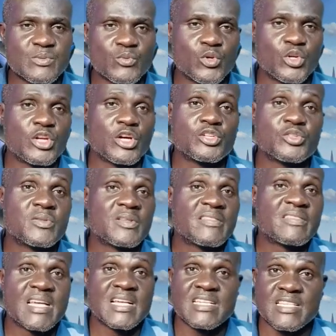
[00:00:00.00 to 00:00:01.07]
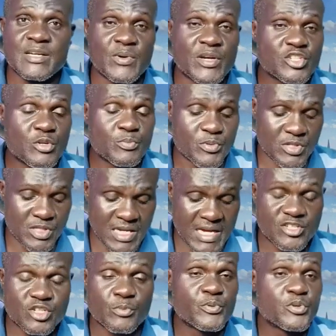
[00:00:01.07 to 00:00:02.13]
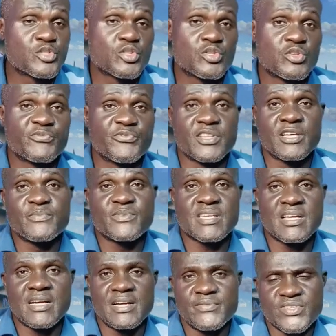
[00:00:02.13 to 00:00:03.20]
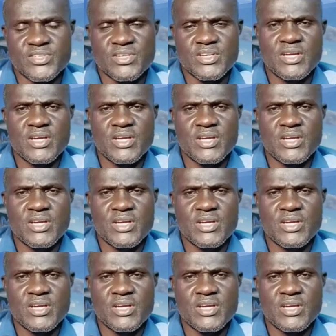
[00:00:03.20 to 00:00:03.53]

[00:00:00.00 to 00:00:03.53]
would not do the things they are supposed to do for themselves.